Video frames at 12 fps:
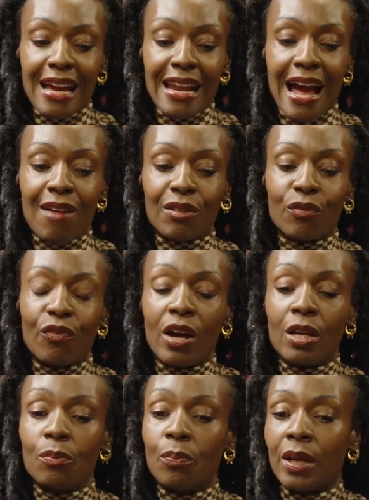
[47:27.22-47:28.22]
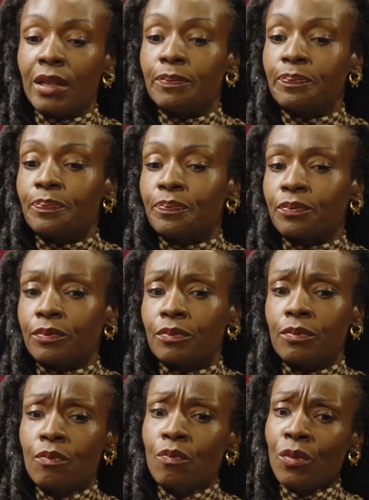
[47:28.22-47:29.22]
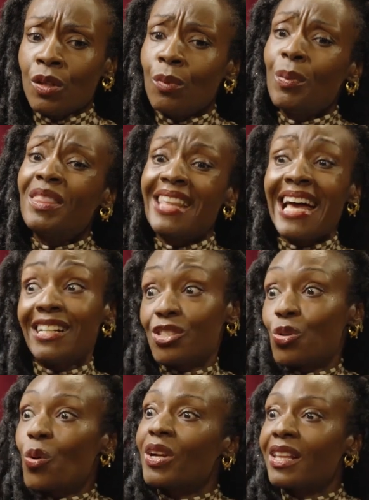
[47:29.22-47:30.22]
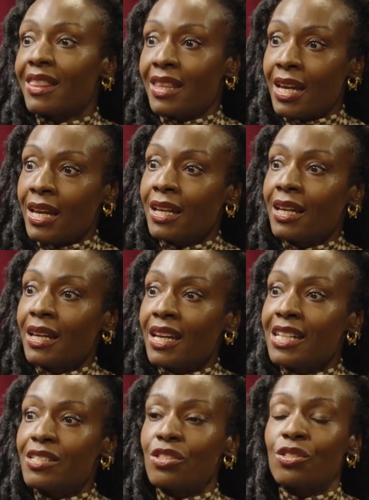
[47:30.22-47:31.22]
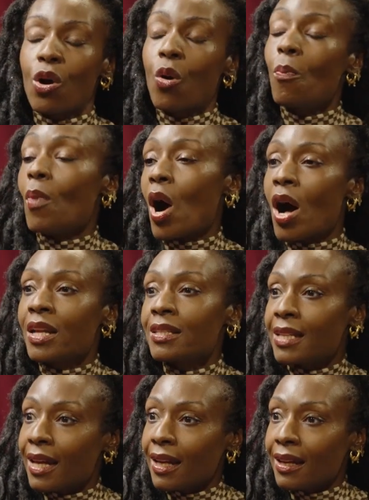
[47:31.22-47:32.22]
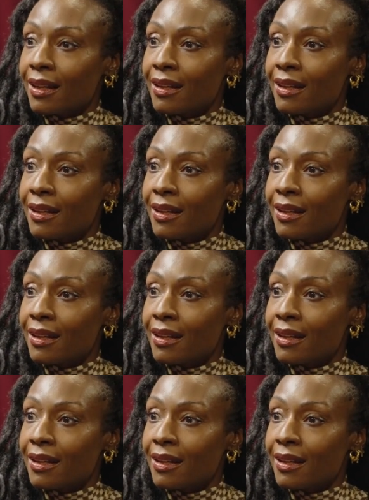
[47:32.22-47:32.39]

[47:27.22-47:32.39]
and having fun. But that sort of thing is so bonding.